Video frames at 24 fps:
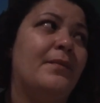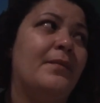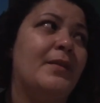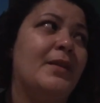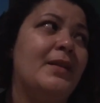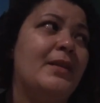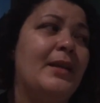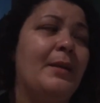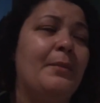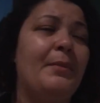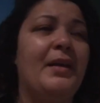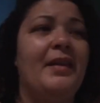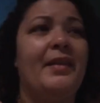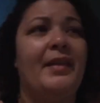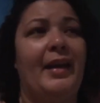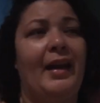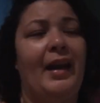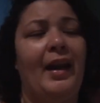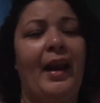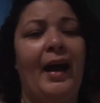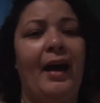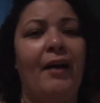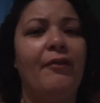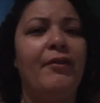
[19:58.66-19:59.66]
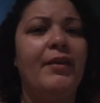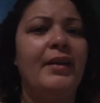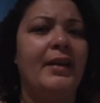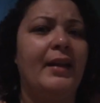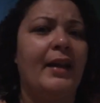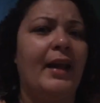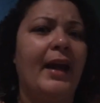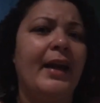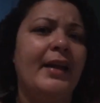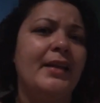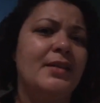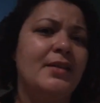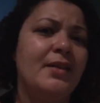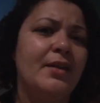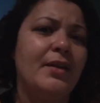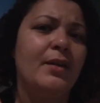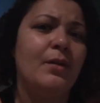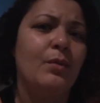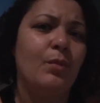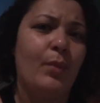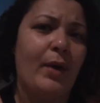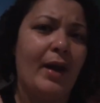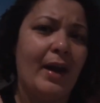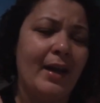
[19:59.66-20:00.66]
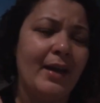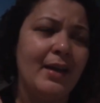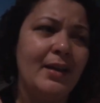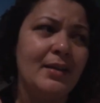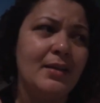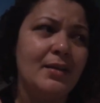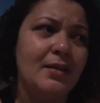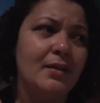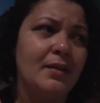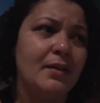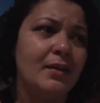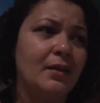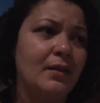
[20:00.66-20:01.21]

send me their love in, like, certain ways.